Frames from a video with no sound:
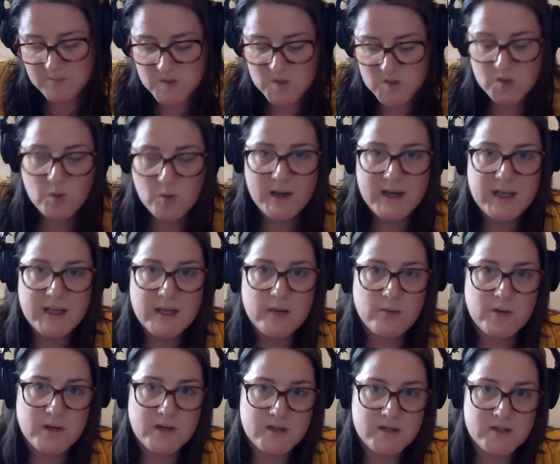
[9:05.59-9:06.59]
28
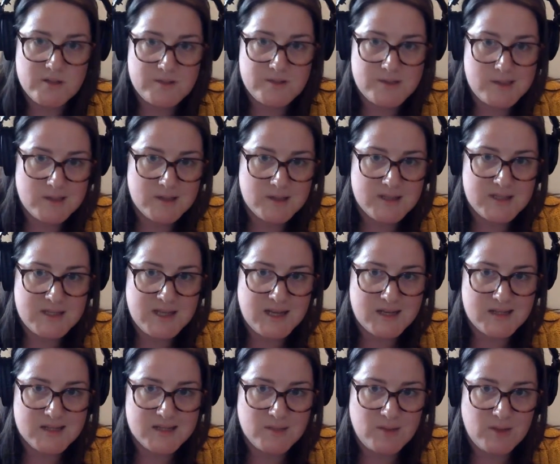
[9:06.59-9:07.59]
rounded to its nearest
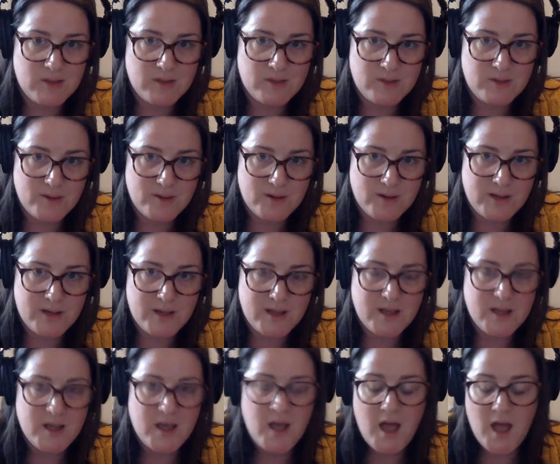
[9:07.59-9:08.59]
10 is going to be 30.
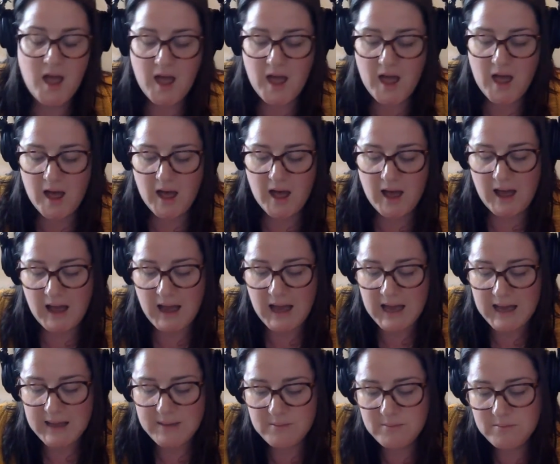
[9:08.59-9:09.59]

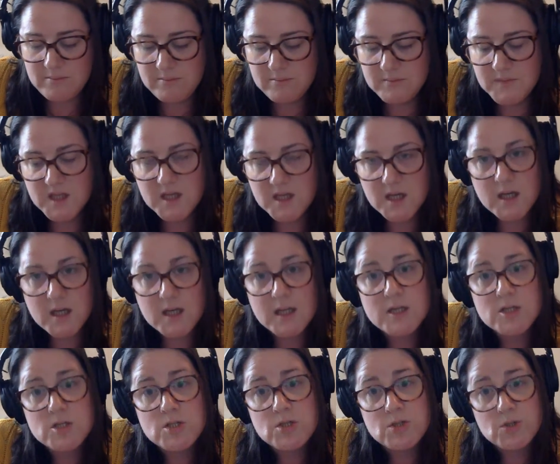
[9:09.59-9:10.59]
I'm going to
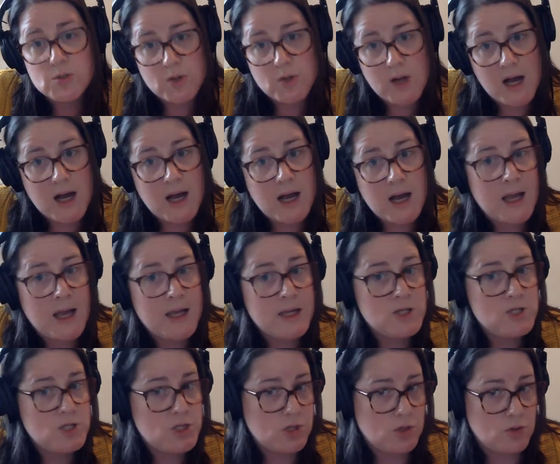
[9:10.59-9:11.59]
try
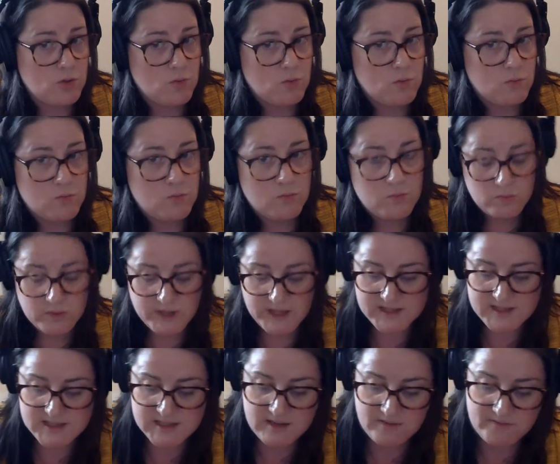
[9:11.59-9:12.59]
2.
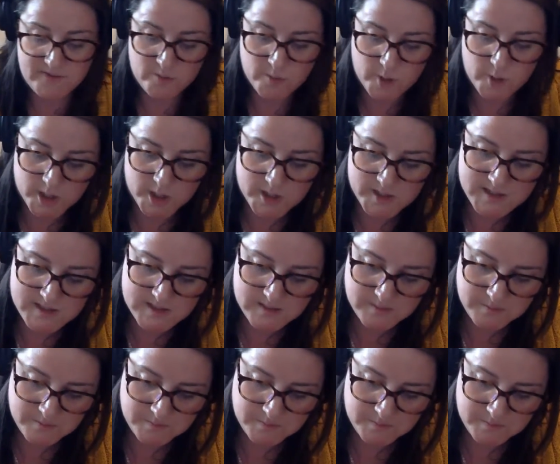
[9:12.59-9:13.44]
Let's see if it works.